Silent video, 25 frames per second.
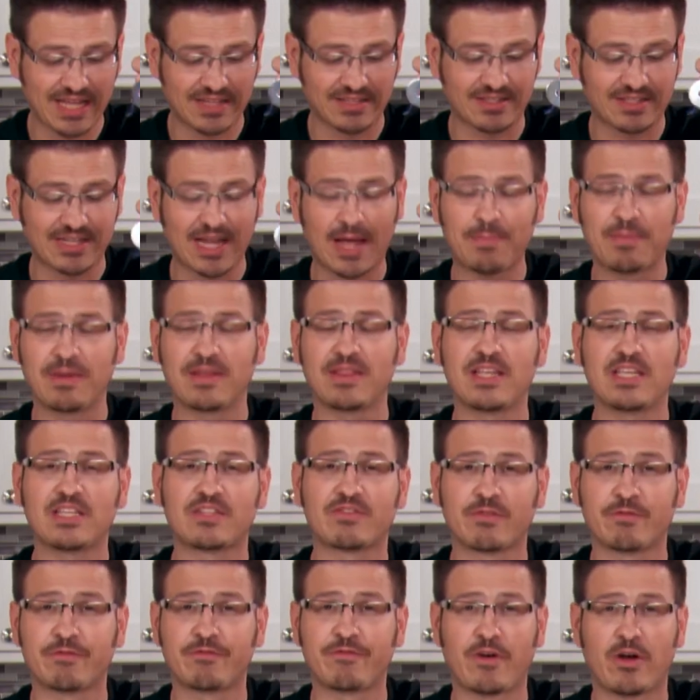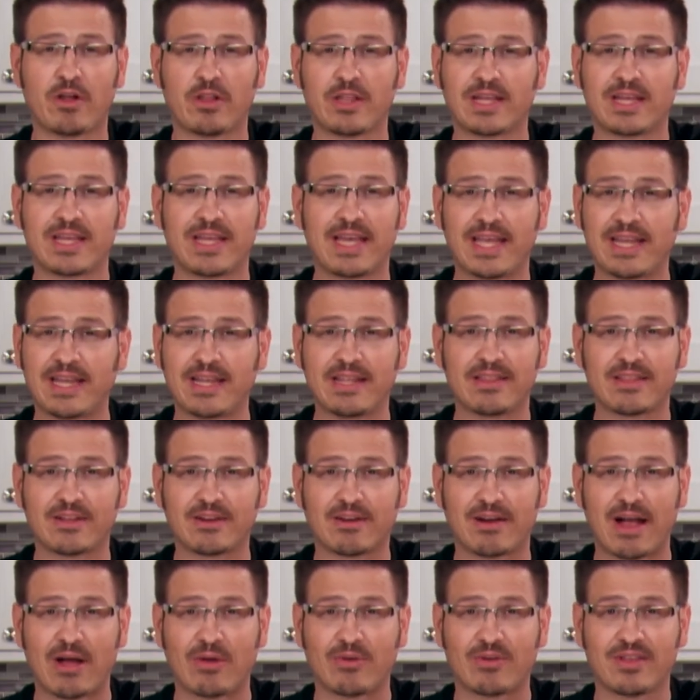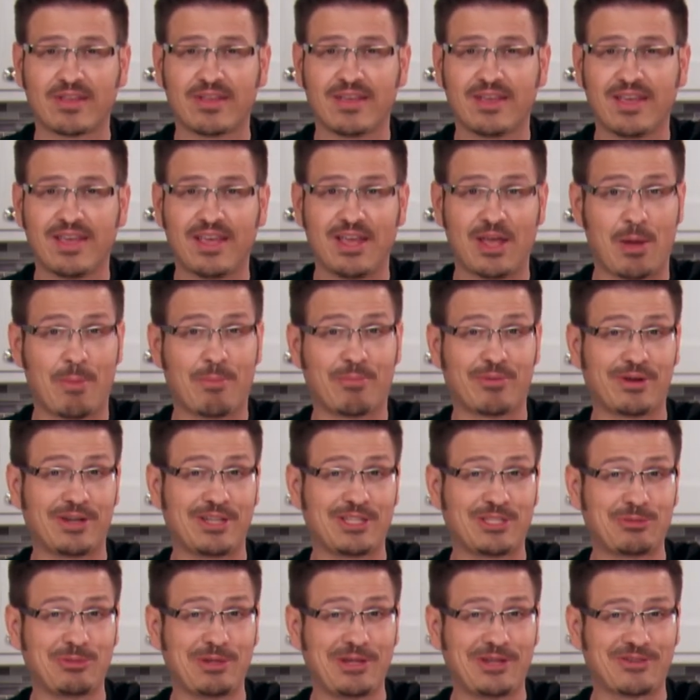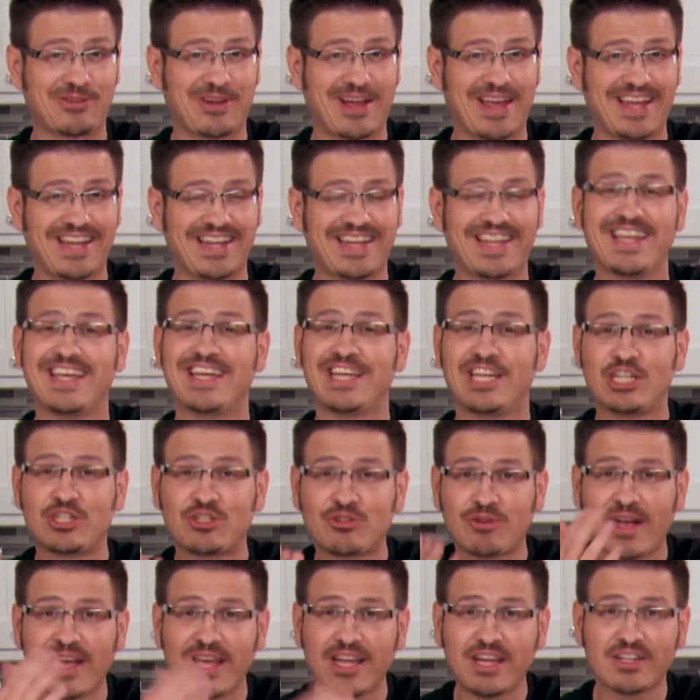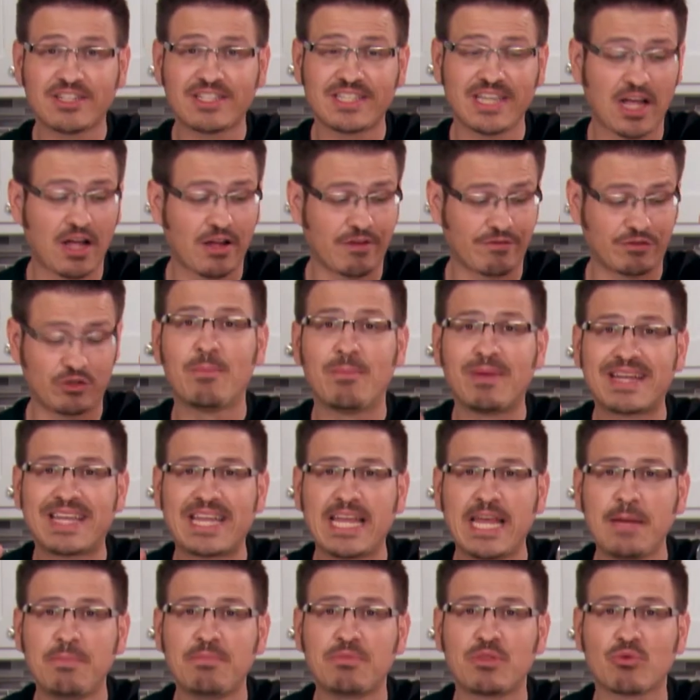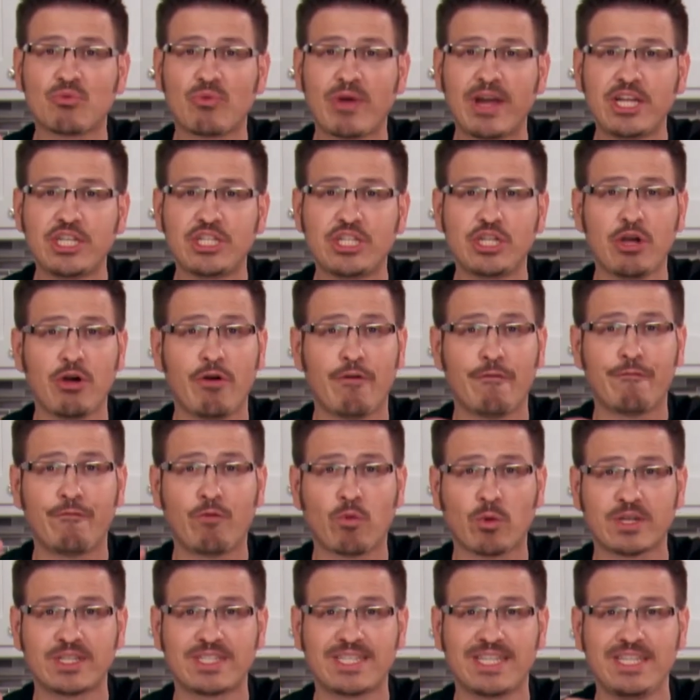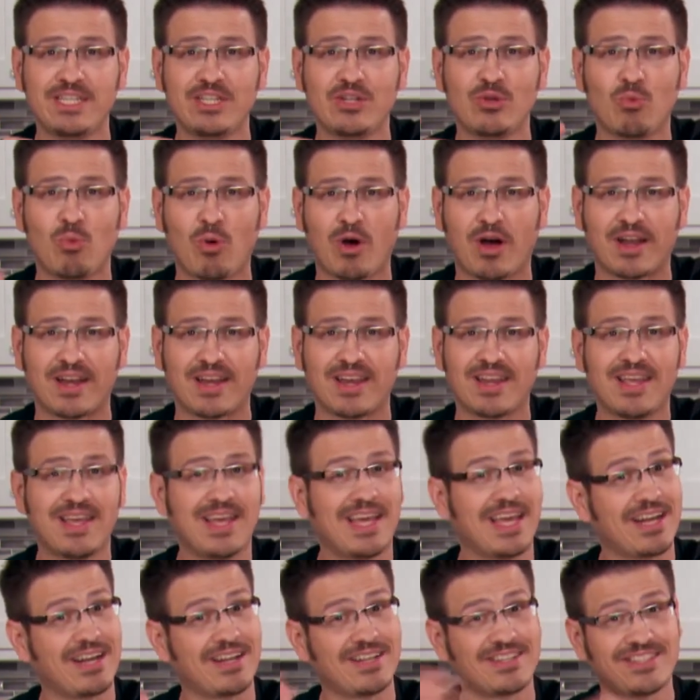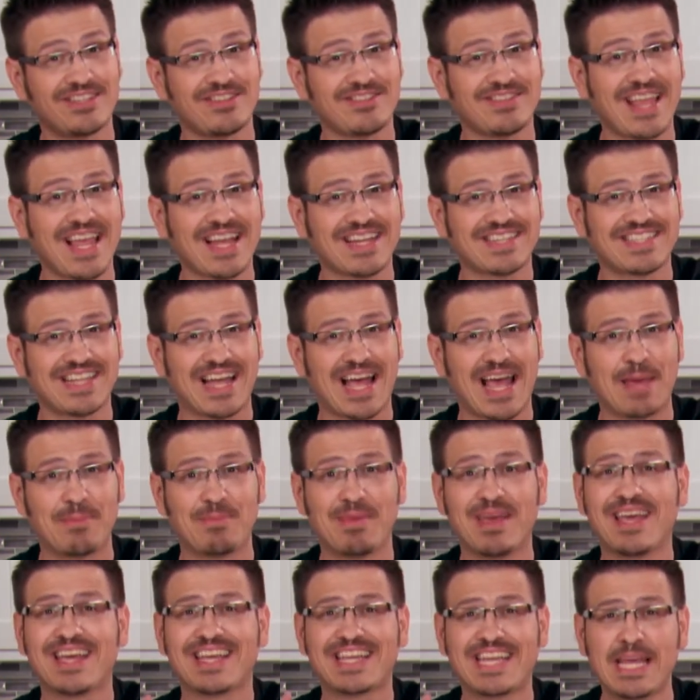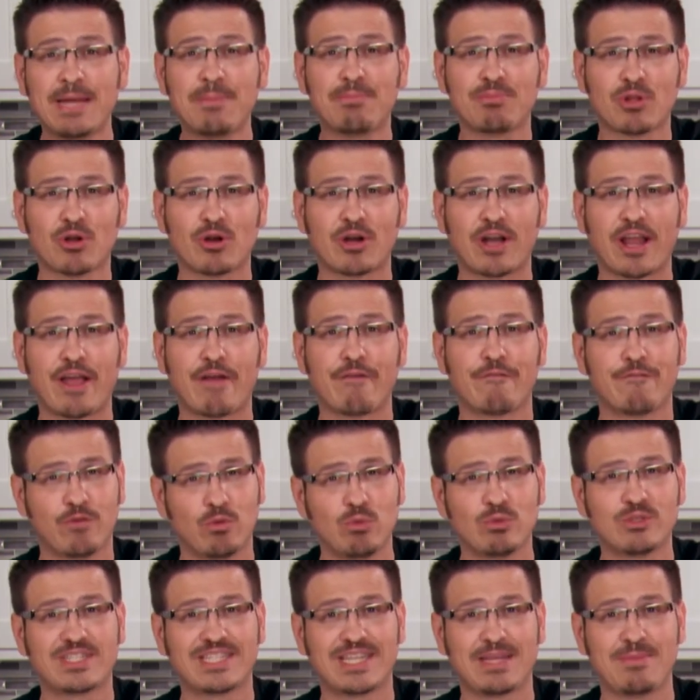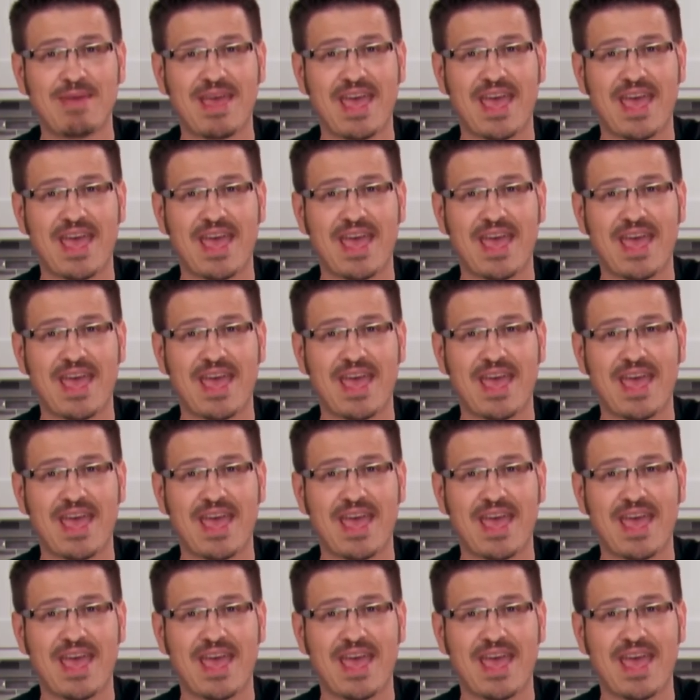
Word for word: and stopping these from falling and hitting the ground. Pretty sweet, right? Try it yourself. Keep the ratio 14 to 1. And until next time, keep learning, full steam